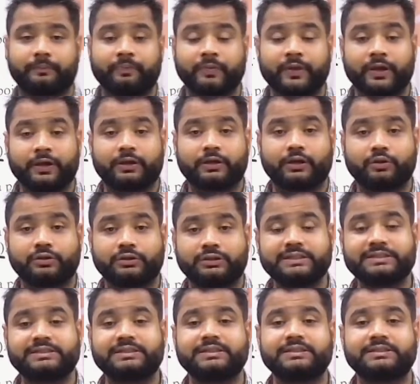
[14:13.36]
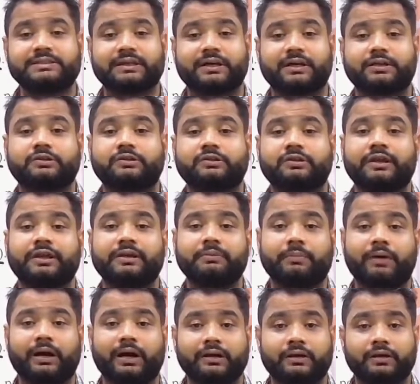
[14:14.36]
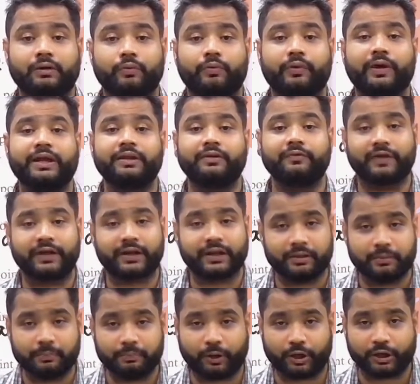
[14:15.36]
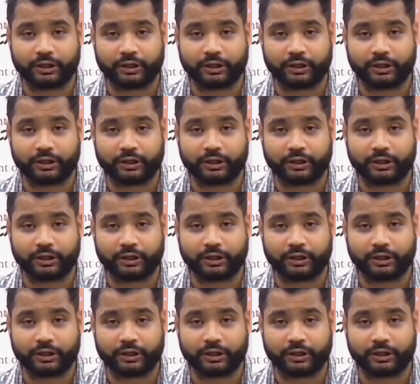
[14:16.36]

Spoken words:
Now this is a 3-mark very important